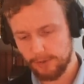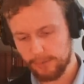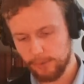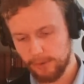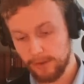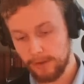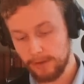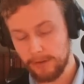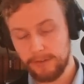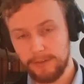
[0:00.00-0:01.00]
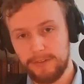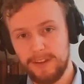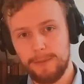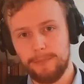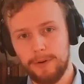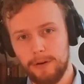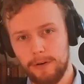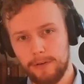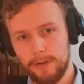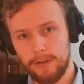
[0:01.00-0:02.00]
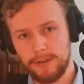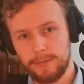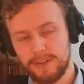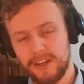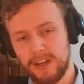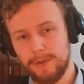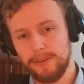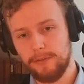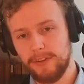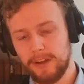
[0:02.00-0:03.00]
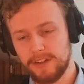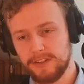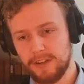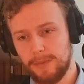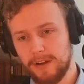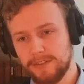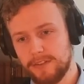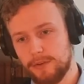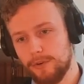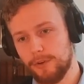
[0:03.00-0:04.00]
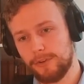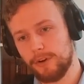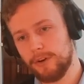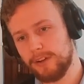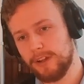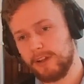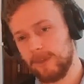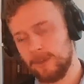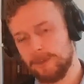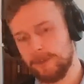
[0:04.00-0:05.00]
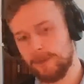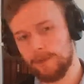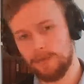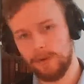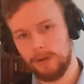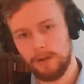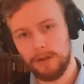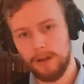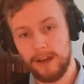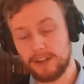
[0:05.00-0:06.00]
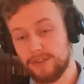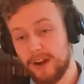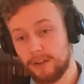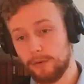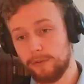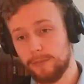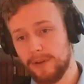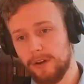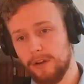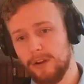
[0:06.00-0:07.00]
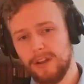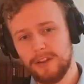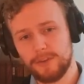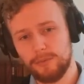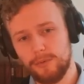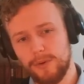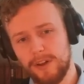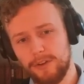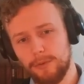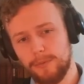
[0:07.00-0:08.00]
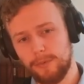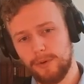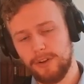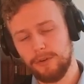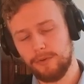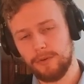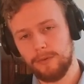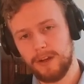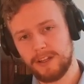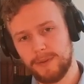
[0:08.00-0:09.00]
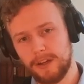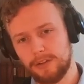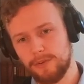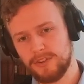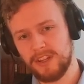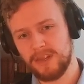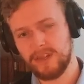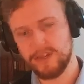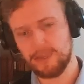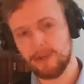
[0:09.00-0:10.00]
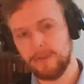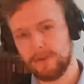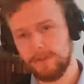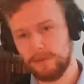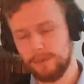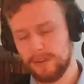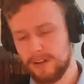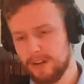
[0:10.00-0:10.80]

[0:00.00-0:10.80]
for the deeper segment of the existing mines that you're not currently allowed to extract ore from at all. So when do you expect to receive this permit? Do you think there will be any